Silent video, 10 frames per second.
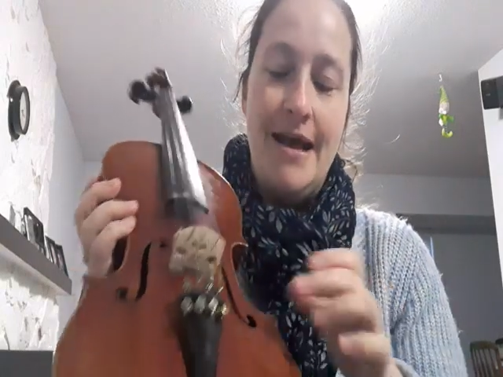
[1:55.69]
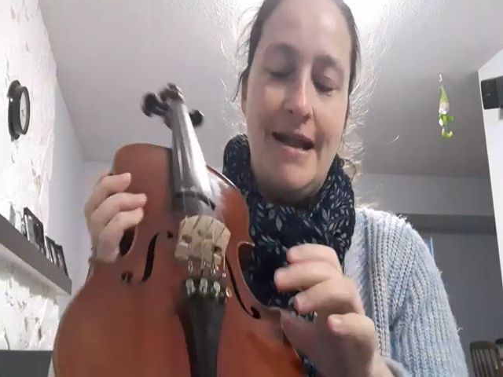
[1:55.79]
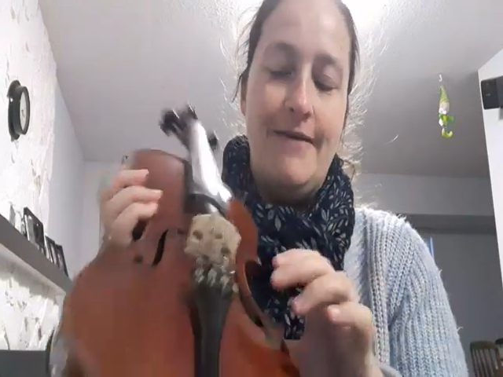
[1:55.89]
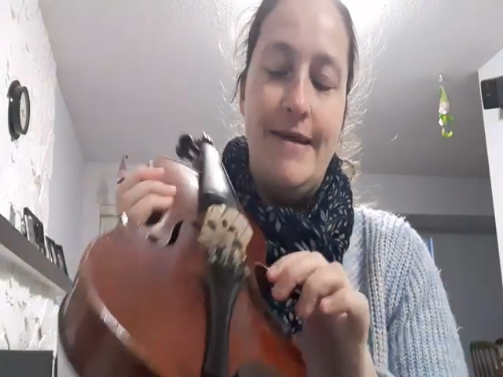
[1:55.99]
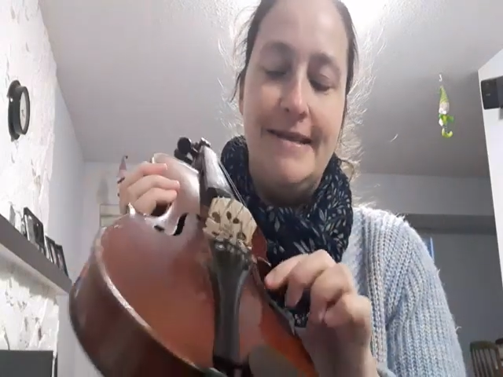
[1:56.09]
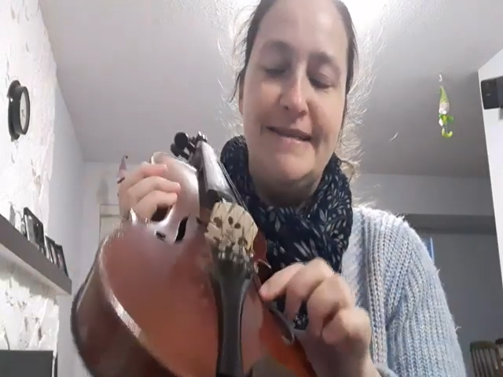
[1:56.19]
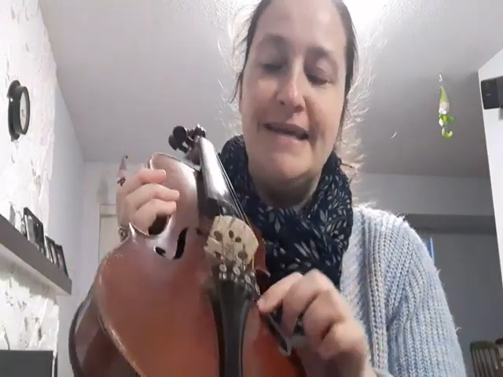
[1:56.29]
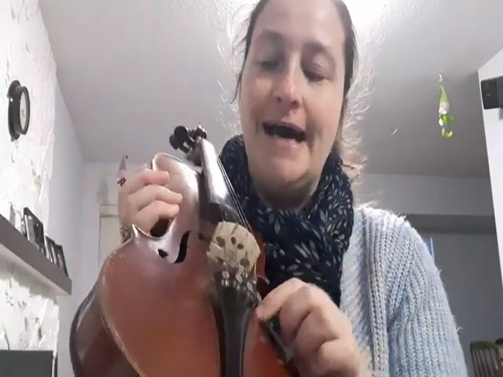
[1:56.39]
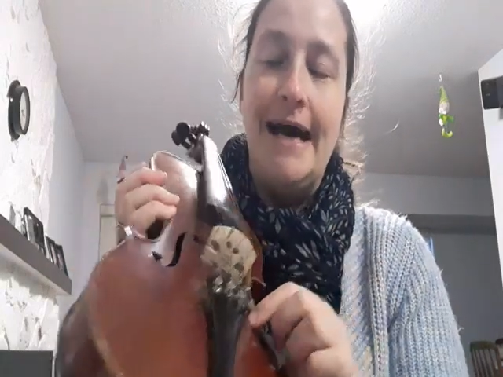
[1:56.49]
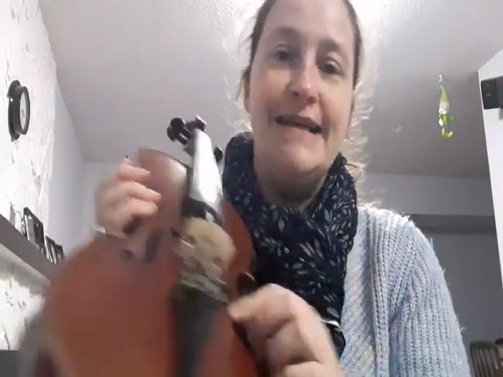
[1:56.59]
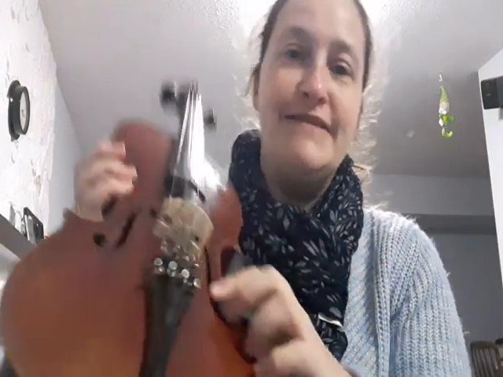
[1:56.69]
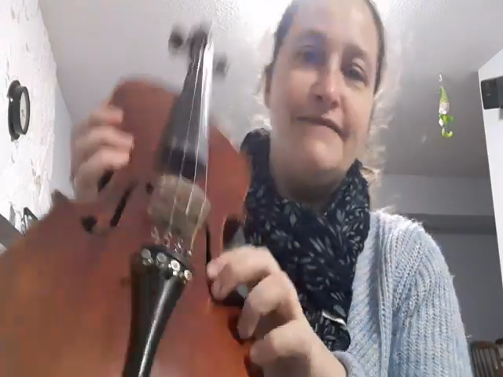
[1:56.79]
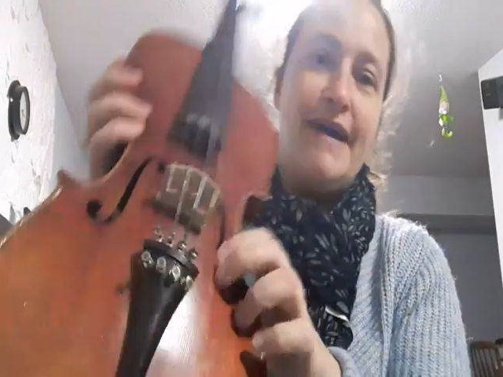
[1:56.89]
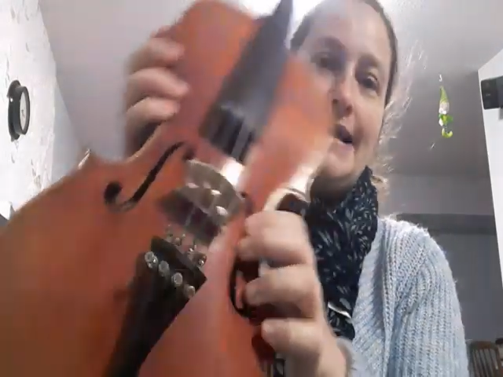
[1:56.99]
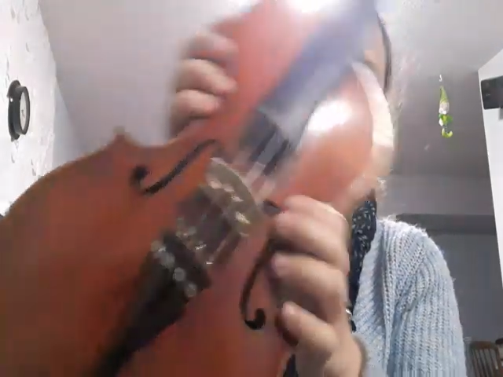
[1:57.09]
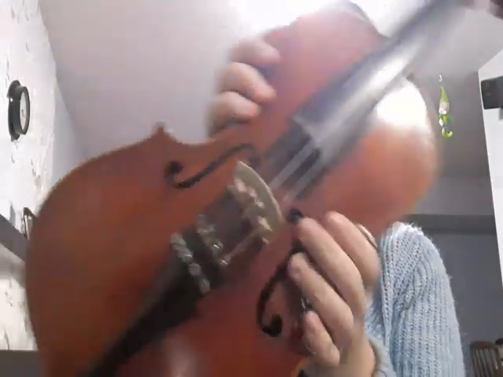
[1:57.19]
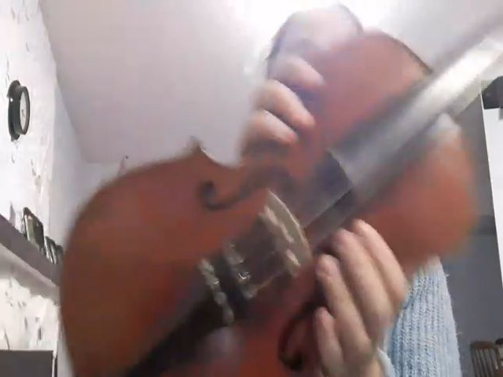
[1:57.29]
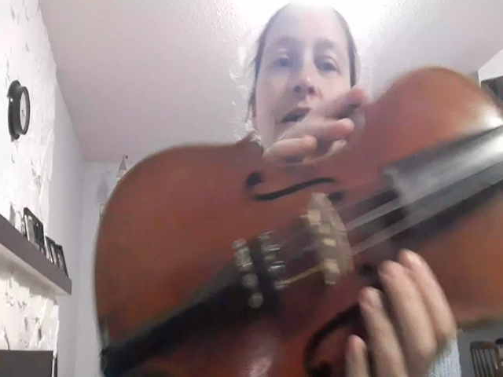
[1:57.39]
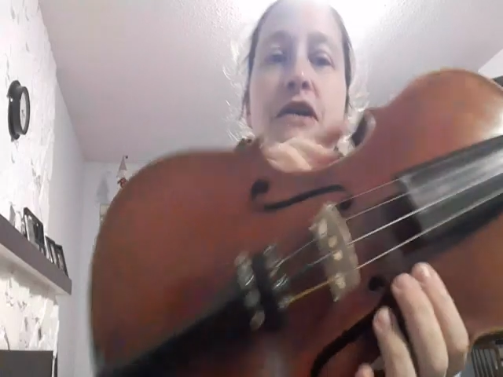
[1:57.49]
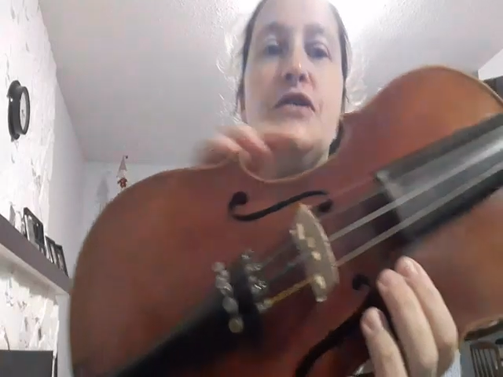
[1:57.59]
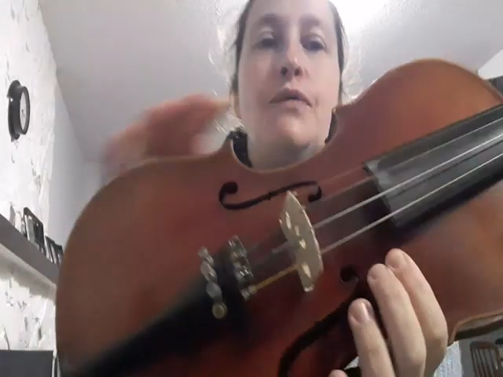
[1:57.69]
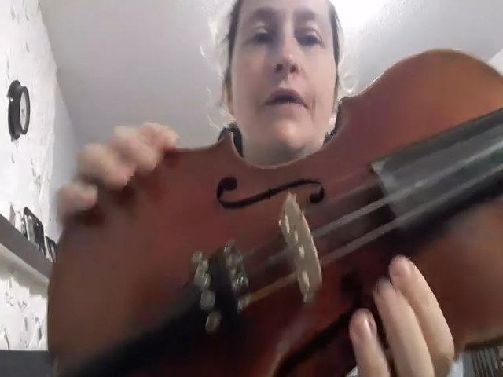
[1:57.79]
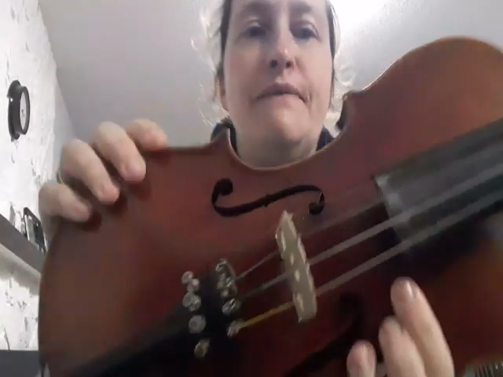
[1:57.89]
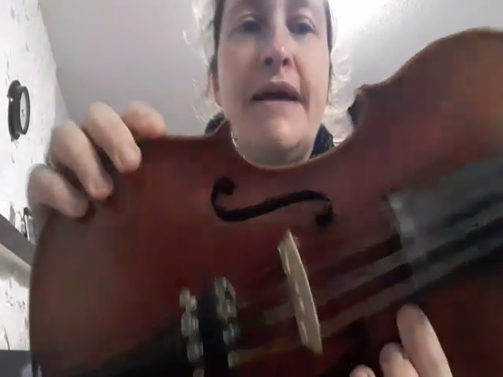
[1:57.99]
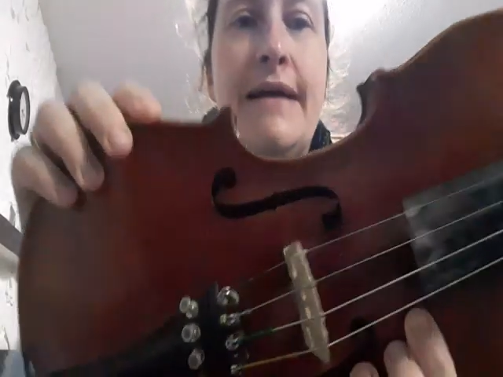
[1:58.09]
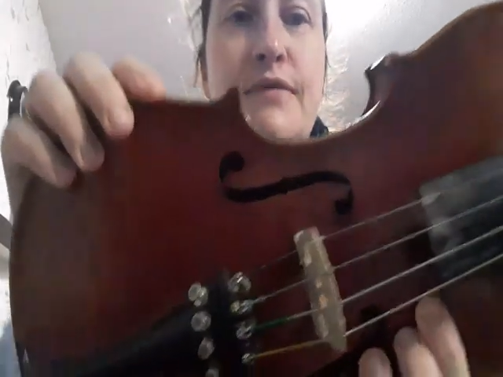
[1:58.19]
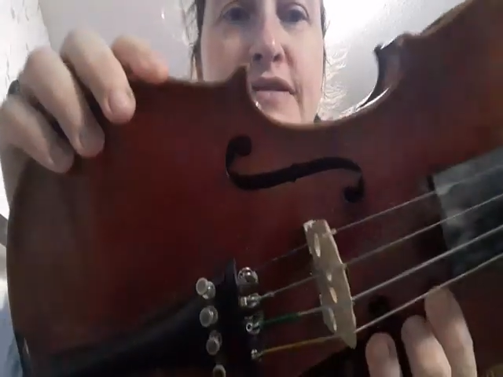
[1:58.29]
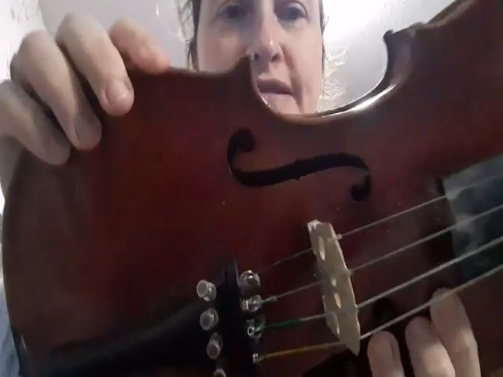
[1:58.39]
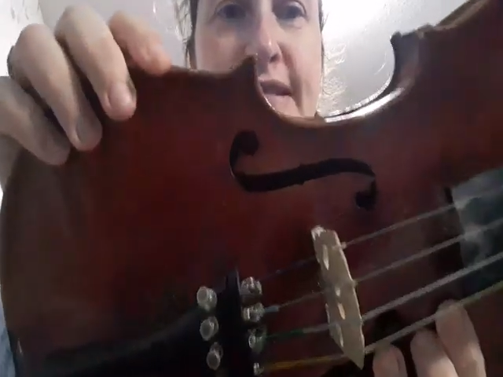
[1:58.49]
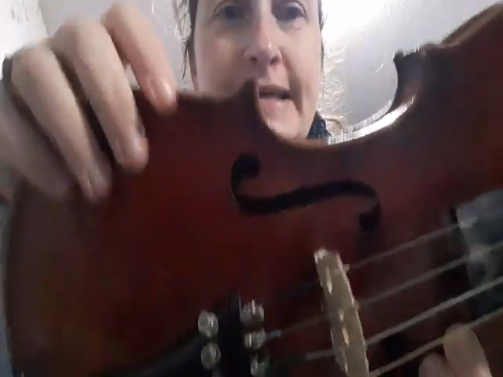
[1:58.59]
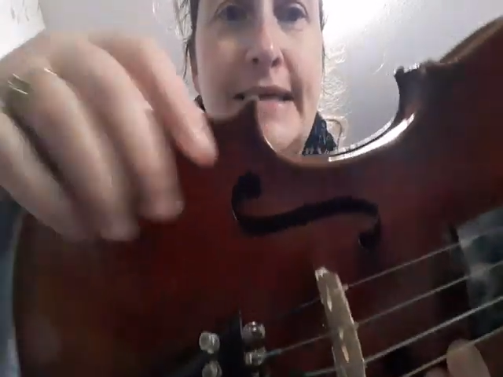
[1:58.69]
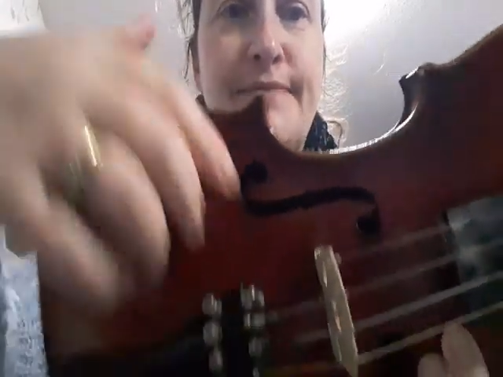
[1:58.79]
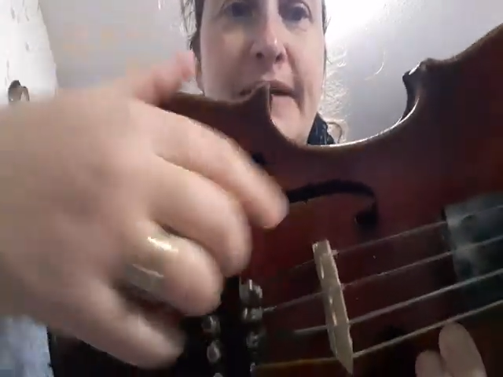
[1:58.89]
Now inside the violin, you won't be able to see it,